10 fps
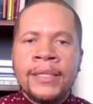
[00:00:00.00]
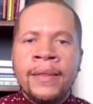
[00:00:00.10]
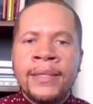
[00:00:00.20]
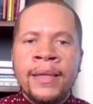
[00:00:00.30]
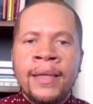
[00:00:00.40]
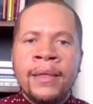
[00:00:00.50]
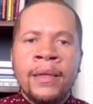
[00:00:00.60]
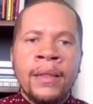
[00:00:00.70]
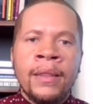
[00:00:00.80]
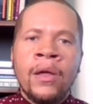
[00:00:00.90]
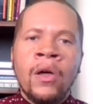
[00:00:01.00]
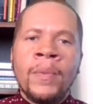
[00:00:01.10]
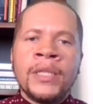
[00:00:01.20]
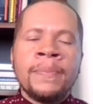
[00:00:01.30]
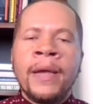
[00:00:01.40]
So they said the
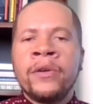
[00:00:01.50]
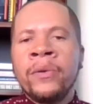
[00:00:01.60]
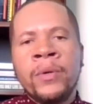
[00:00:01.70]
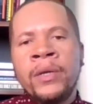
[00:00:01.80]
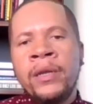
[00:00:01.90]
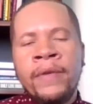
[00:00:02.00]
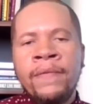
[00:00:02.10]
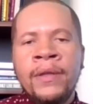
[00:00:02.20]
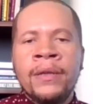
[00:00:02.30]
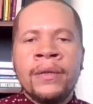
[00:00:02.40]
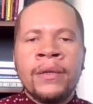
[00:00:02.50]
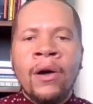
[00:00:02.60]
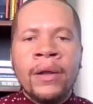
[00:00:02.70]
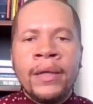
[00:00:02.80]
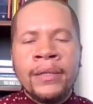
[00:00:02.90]
home inspector wouldn't have even
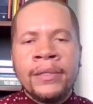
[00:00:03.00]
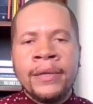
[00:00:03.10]
caught it.